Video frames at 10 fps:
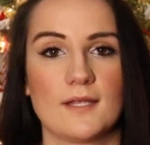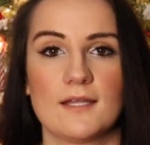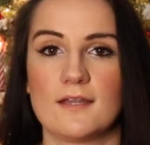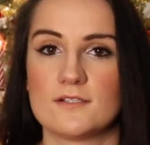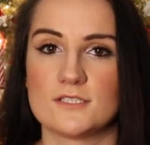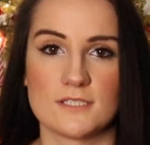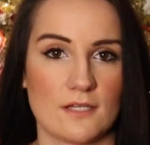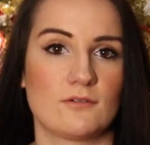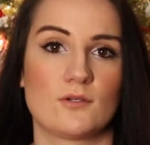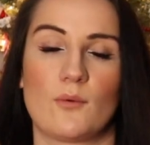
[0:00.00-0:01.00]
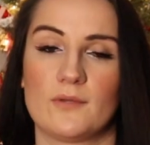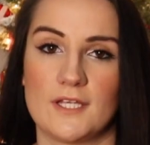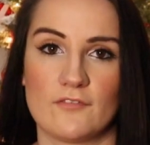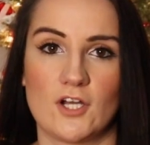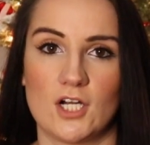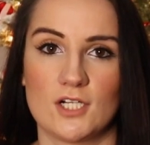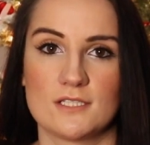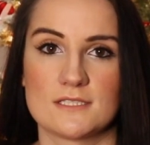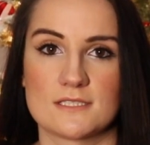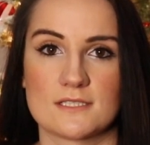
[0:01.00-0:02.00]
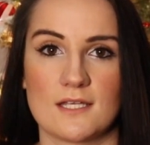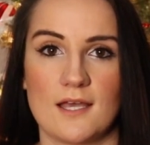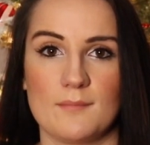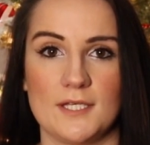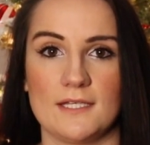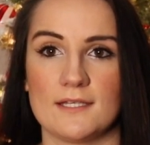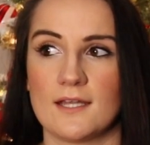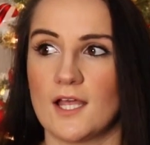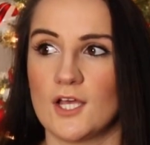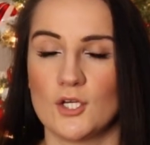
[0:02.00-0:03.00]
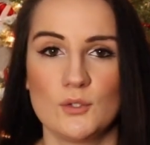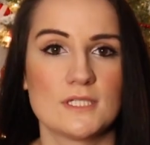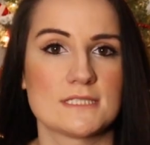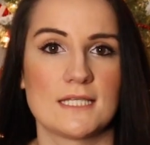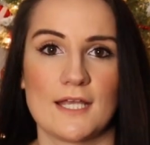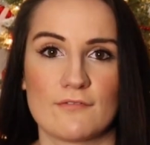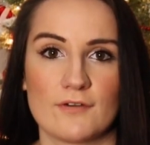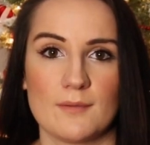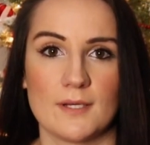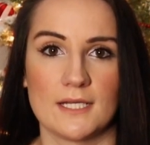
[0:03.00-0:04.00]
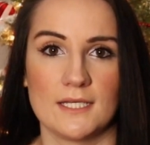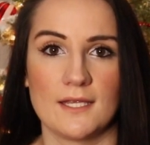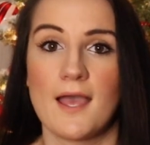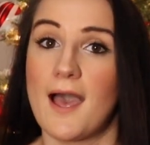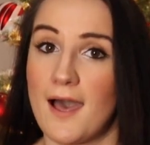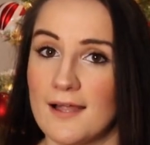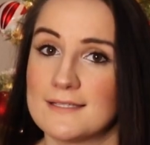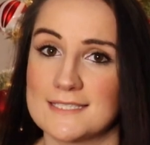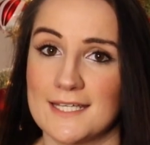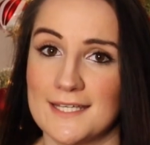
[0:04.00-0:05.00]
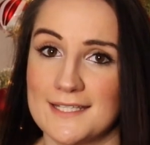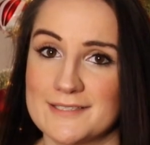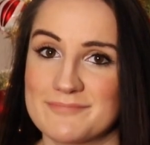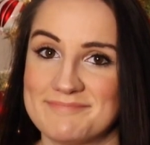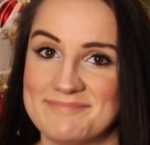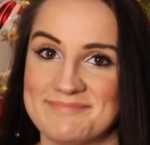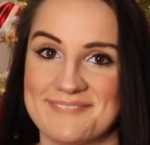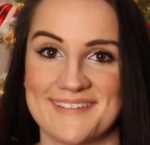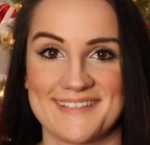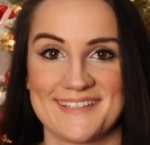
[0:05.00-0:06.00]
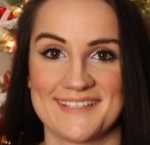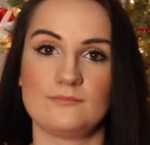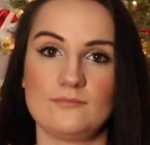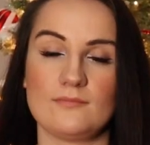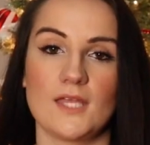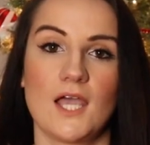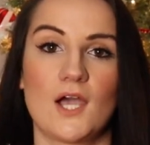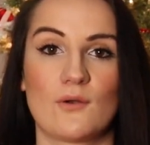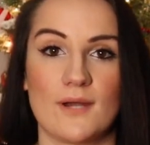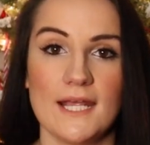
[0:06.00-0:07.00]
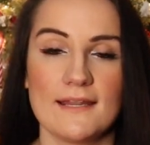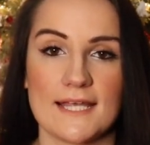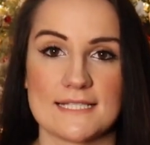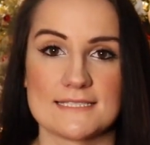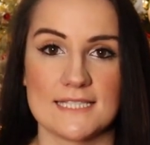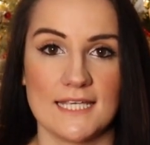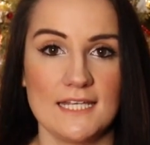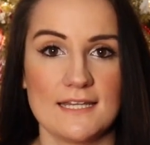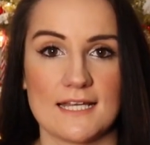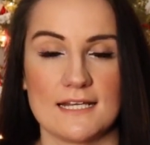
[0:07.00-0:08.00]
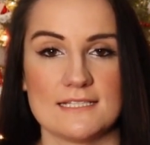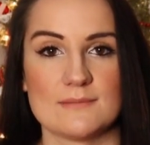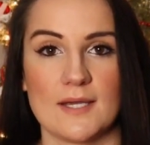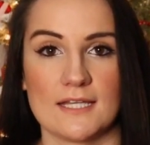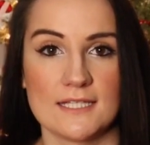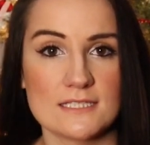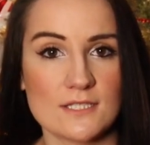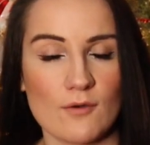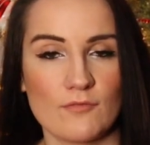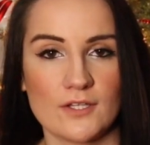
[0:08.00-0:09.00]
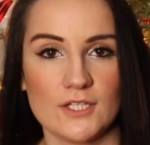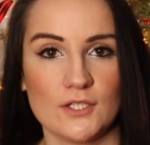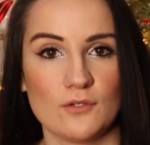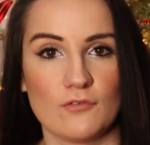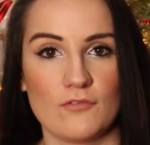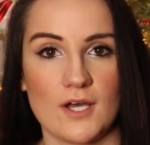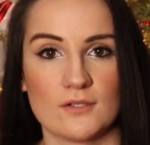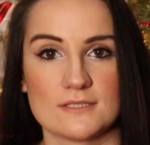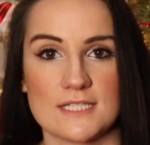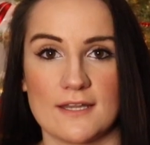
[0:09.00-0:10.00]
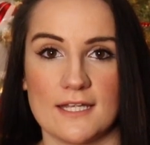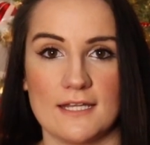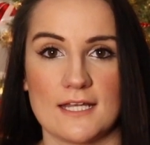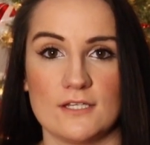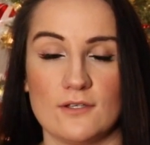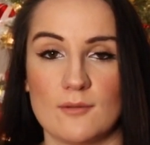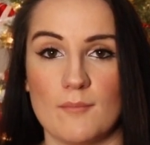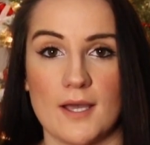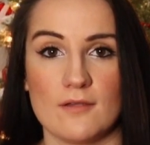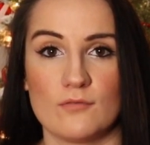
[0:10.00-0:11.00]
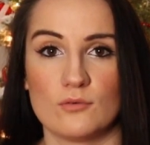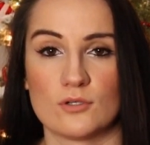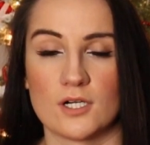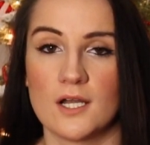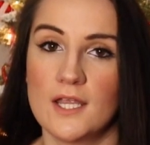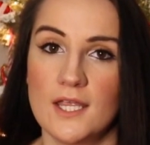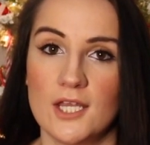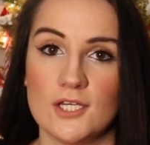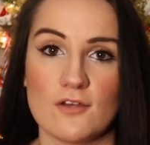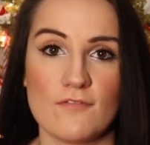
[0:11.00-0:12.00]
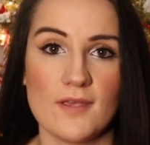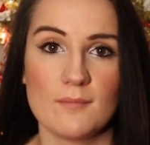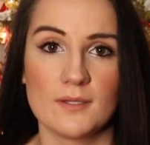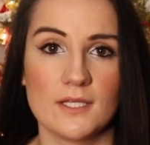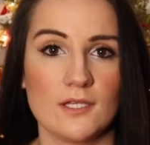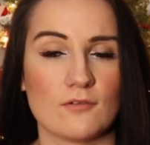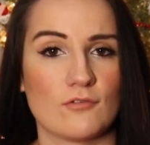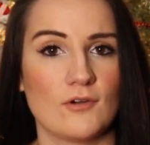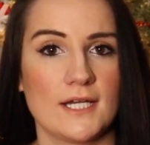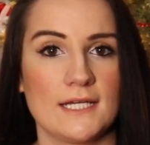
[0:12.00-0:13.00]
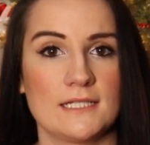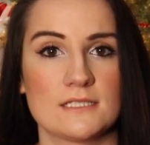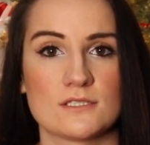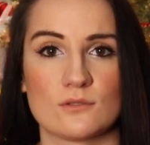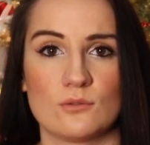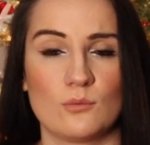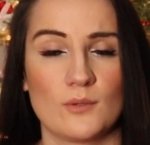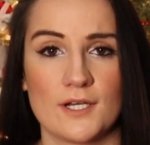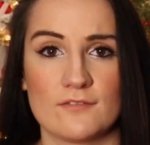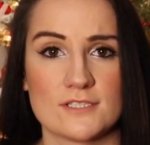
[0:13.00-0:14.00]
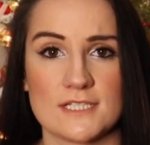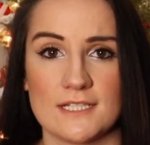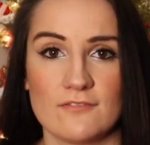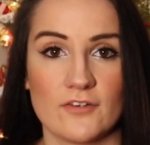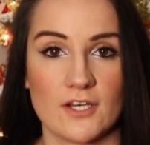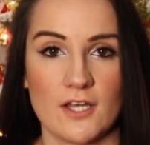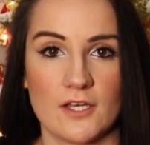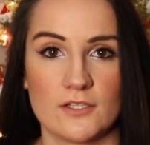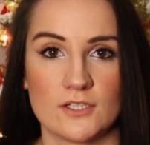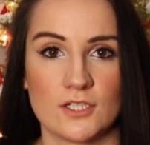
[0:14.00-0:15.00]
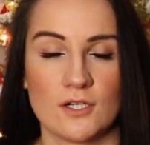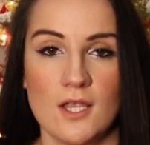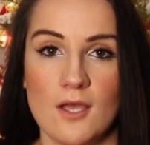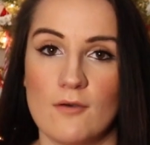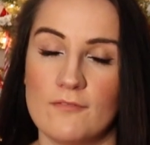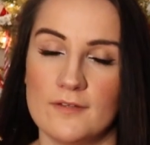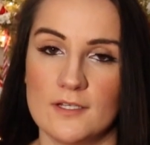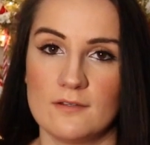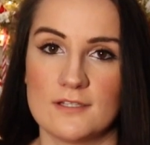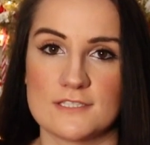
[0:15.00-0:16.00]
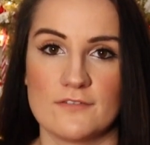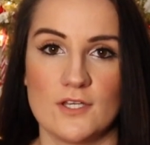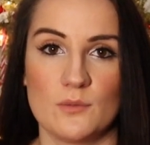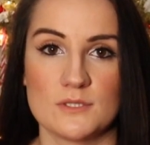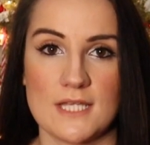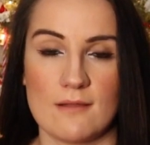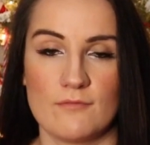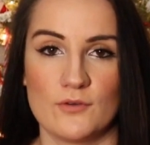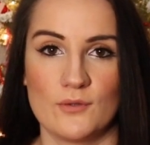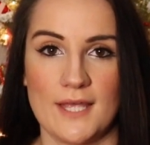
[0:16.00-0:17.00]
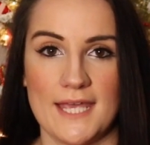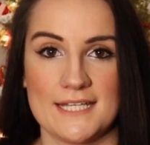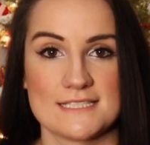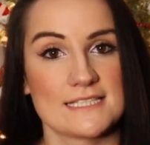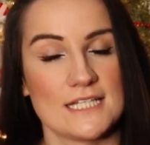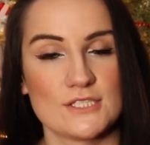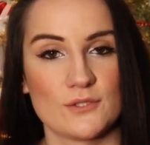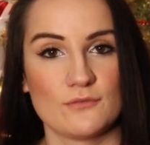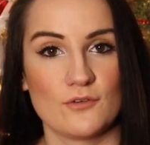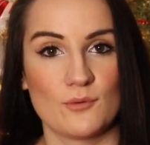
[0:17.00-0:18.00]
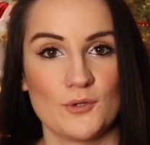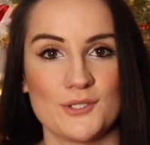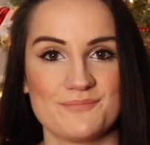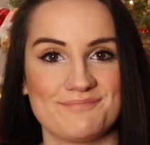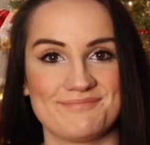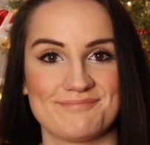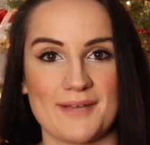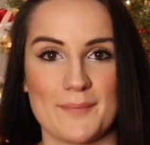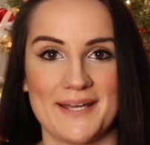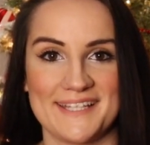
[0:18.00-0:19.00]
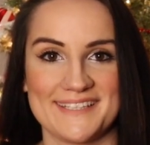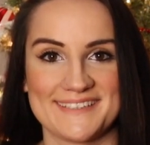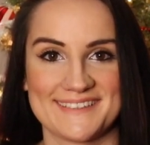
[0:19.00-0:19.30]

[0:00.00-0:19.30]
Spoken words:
There's nothing wrong with gift cards. I mean, who doesn't like free money? I'll take it. All right, that's it. That is my list. Hopefully you found something that you can buy for your family, your friends, or whatever significant other. Hopefully this video was helpful, and stay tuned for more. Bye-bye.